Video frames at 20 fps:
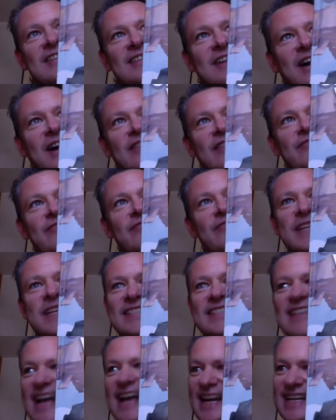kind of
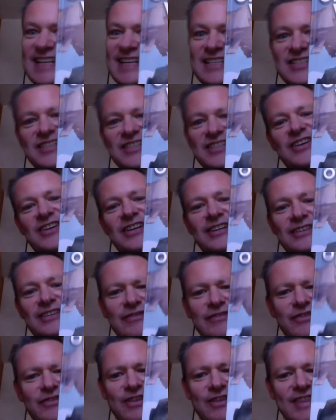Miyazaki style.
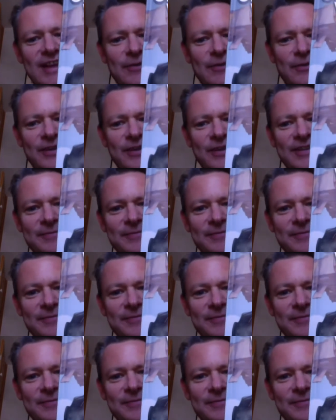Have you read that one?